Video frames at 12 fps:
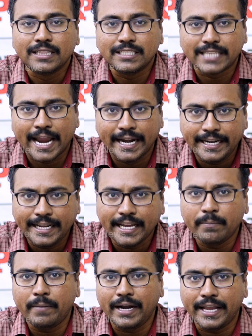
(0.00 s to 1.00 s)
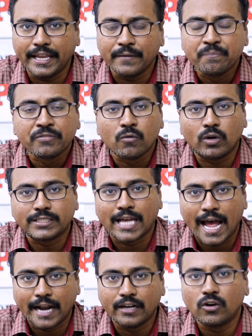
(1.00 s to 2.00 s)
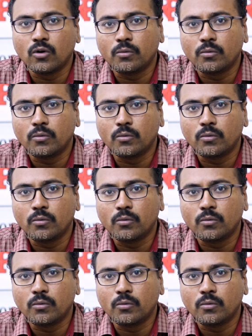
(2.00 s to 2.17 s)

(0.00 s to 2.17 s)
This entire building was handed